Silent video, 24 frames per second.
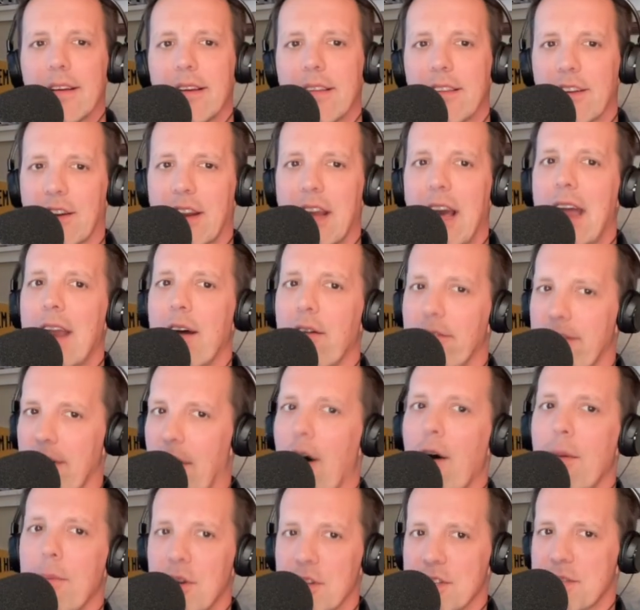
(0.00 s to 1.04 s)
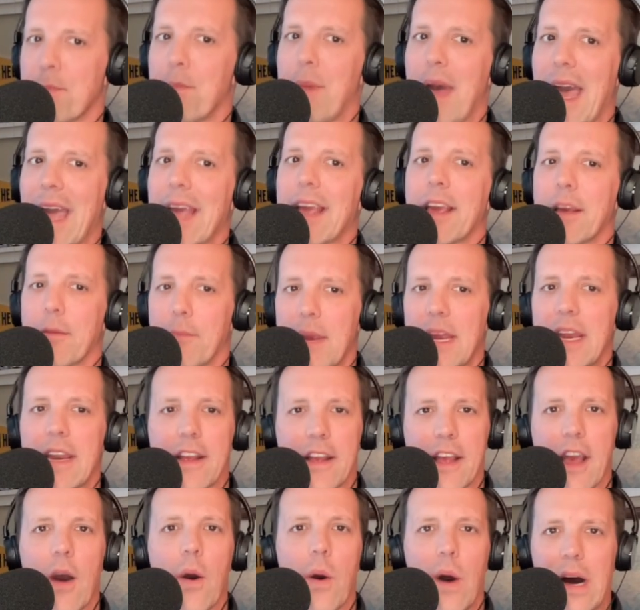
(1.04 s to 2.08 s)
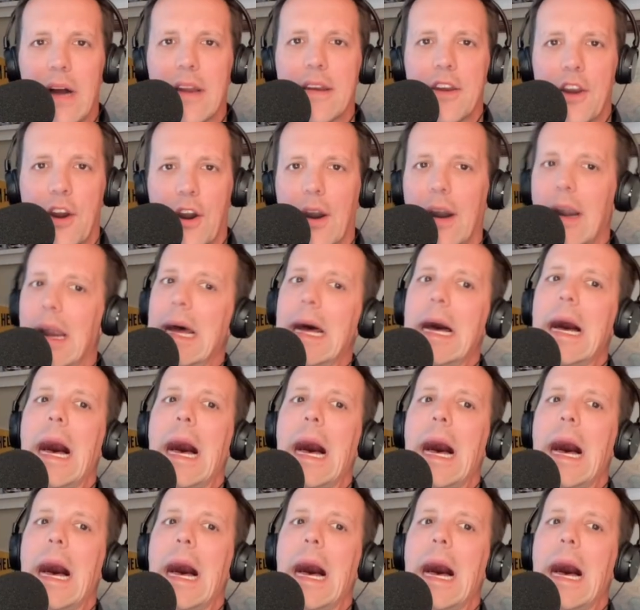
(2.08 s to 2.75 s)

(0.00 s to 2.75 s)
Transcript: They're kind of almost begging me to go under.